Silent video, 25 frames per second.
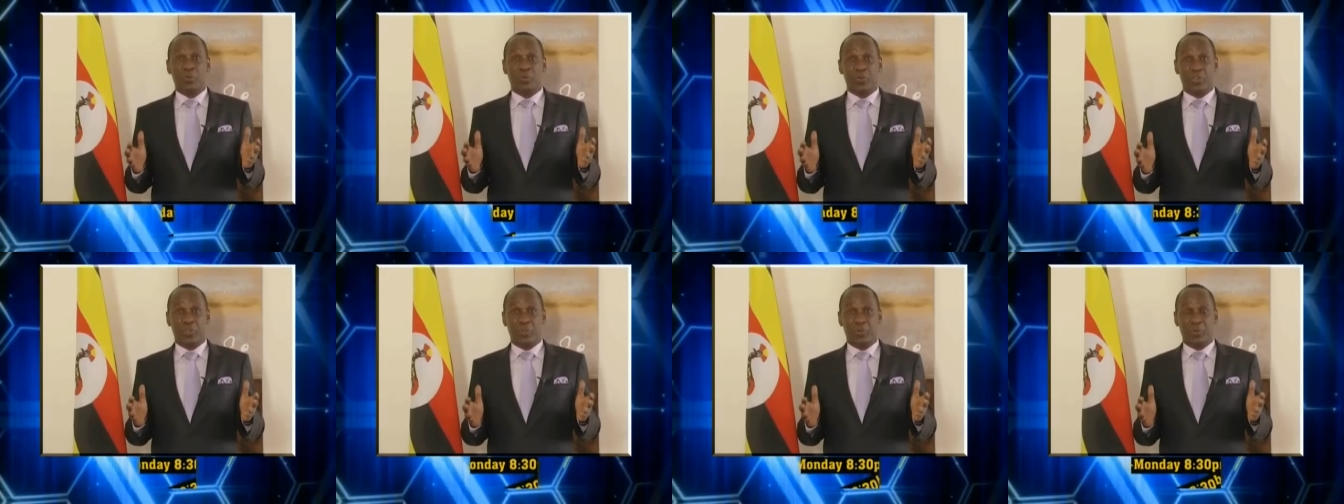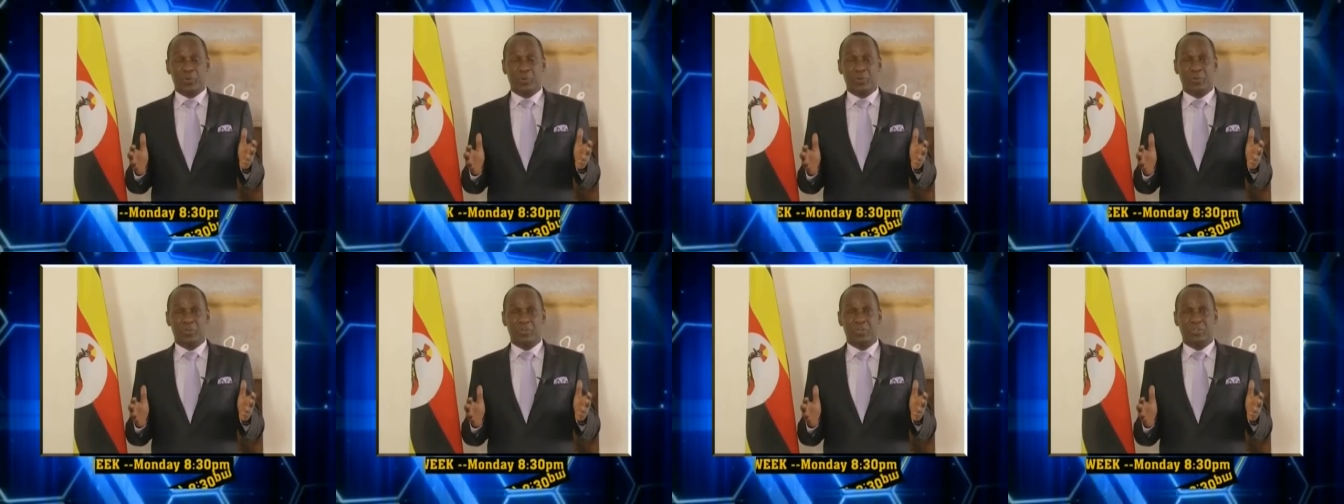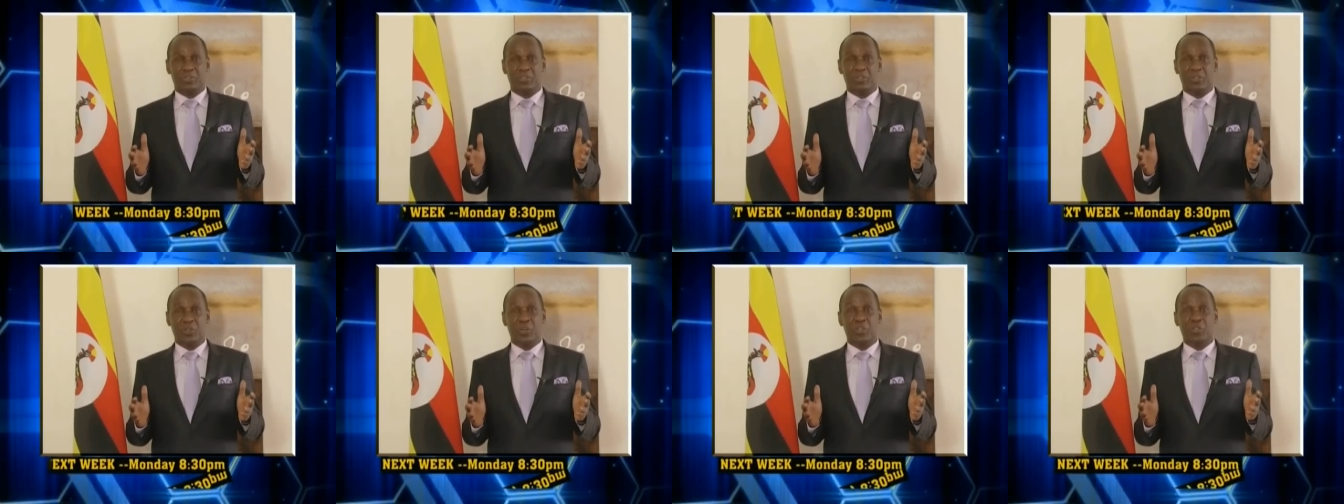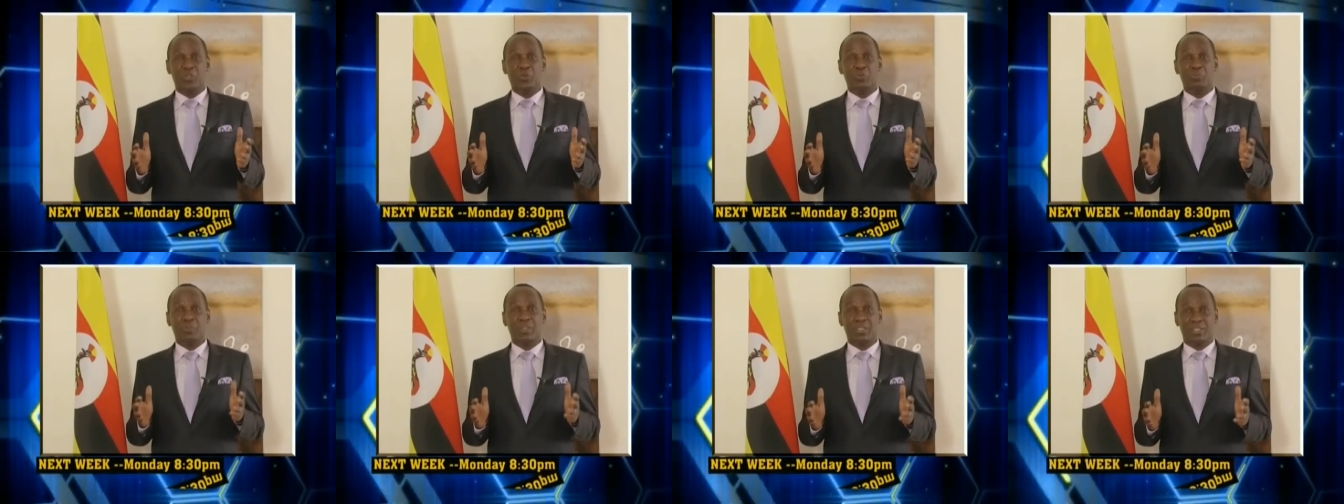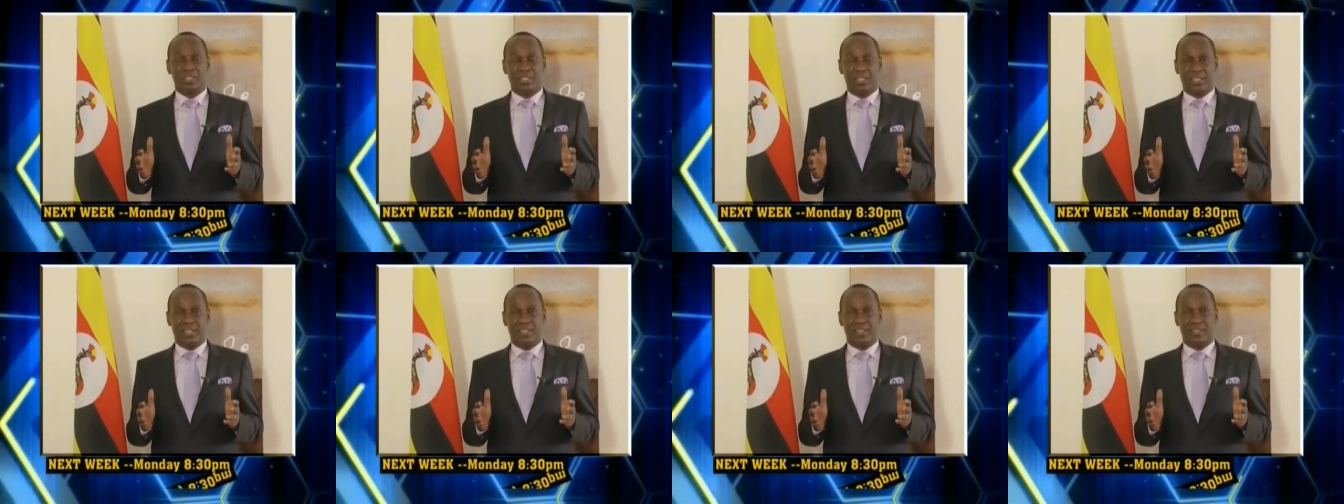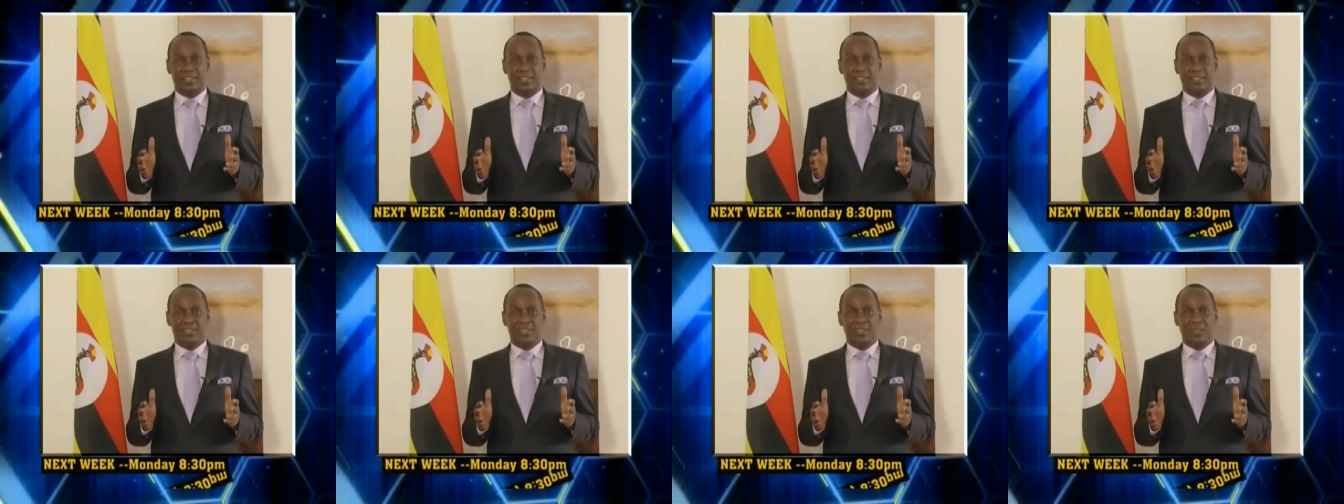be with you on U B C
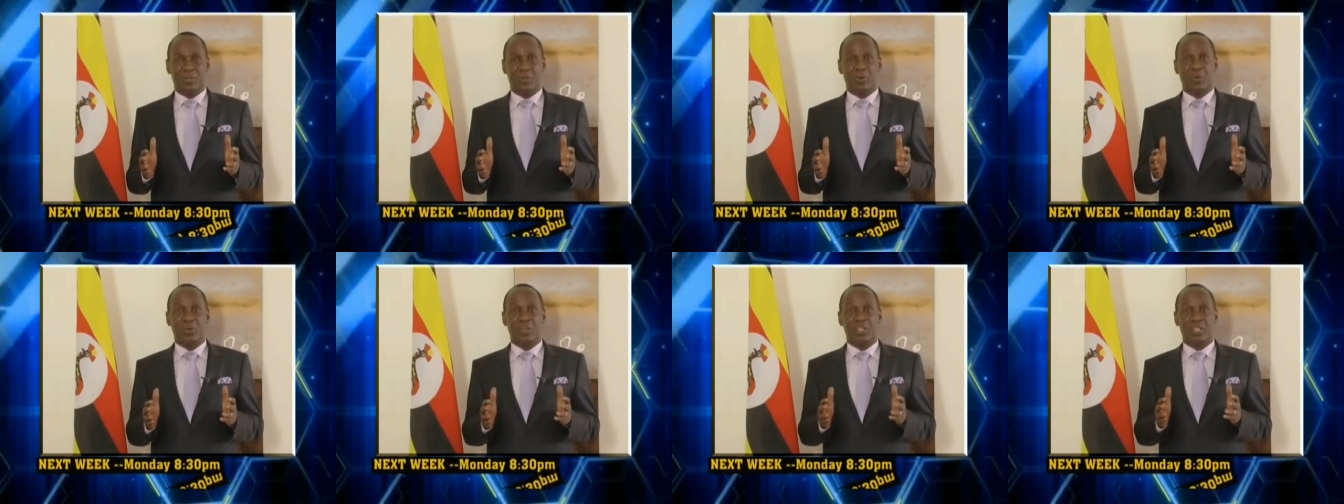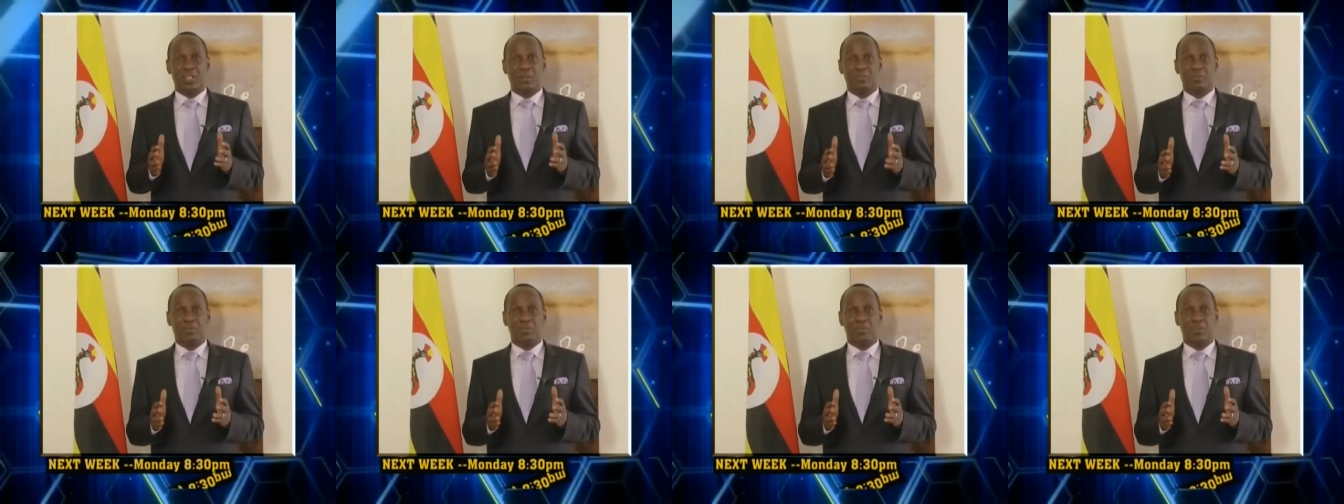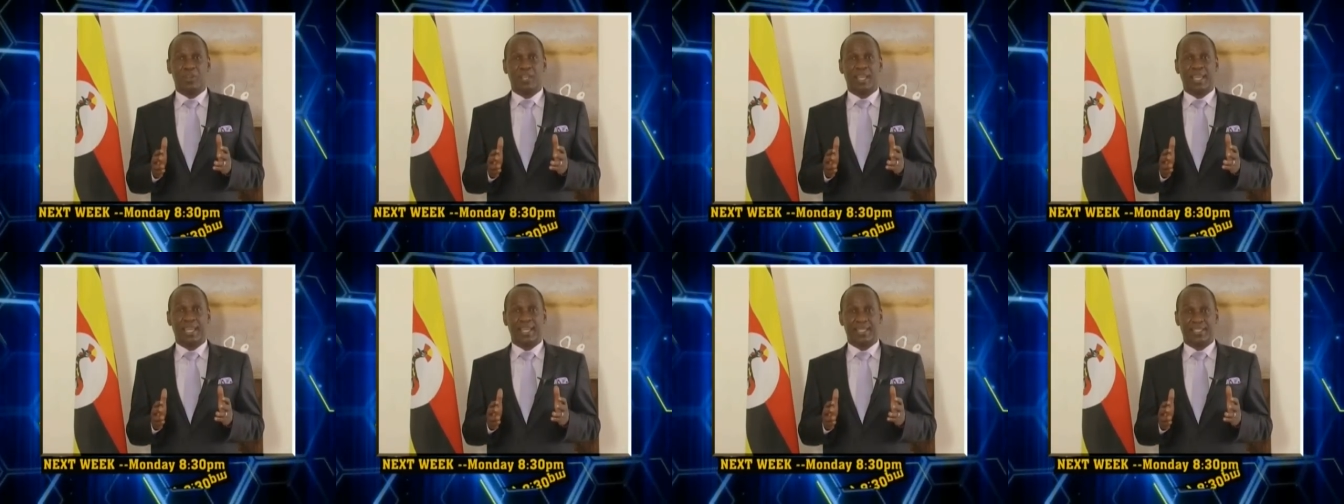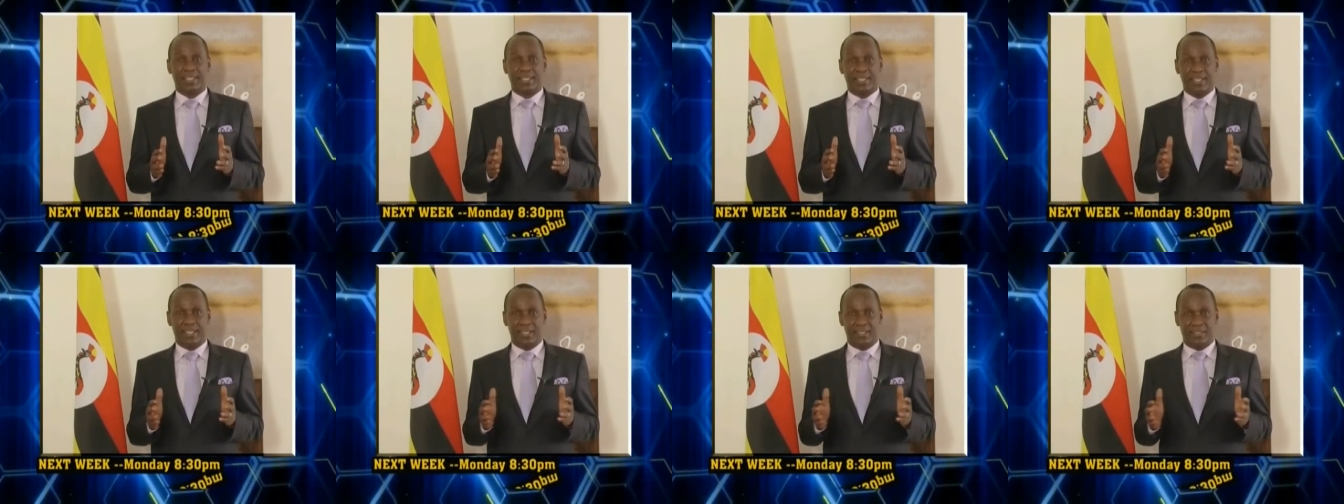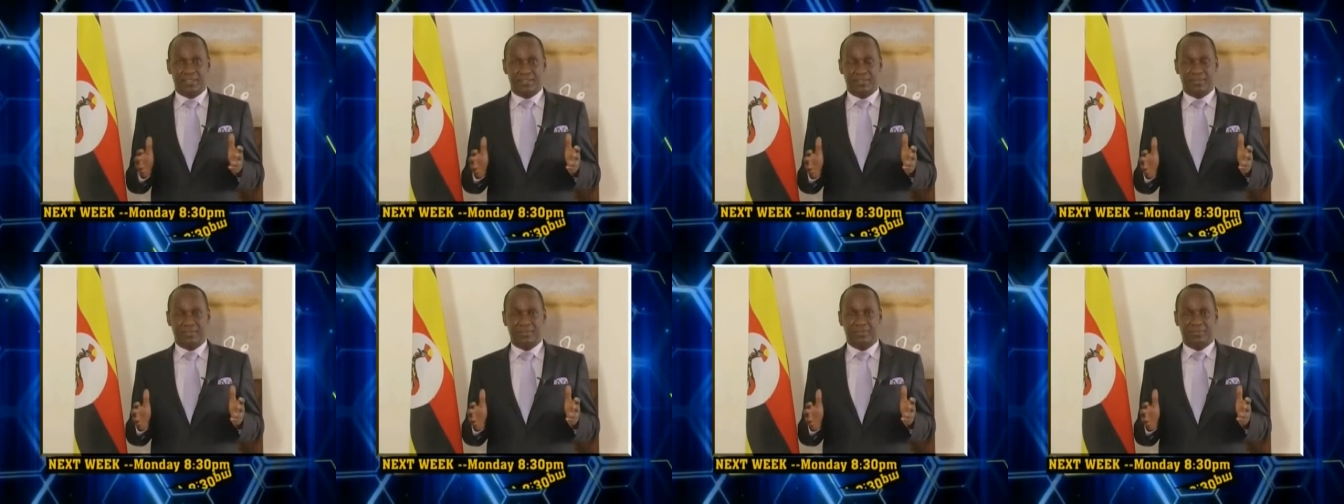on double X L.